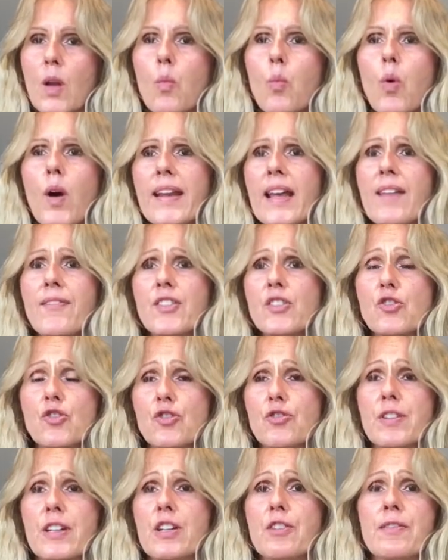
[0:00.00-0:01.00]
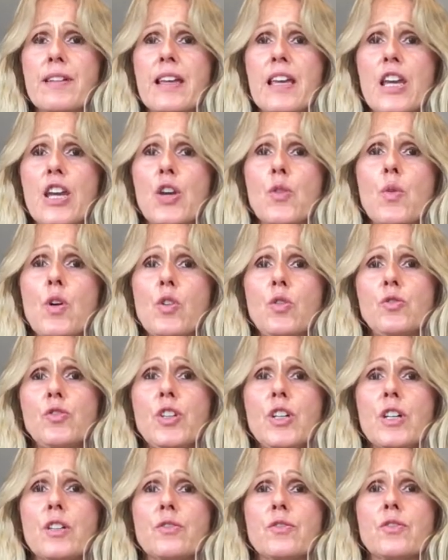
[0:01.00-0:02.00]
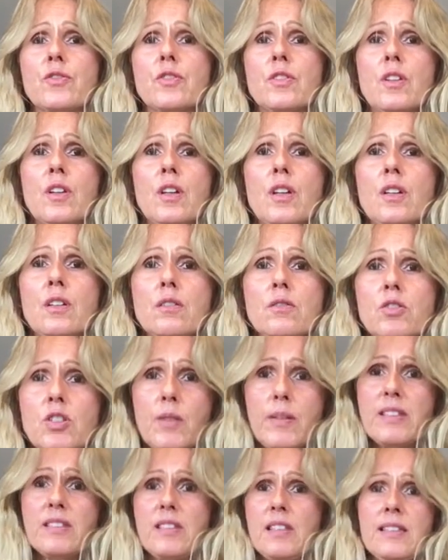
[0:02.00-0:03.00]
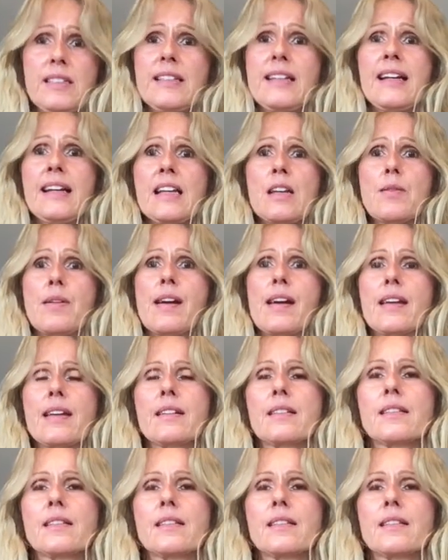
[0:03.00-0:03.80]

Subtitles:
whatever's triggering you or not. So it does it anyway.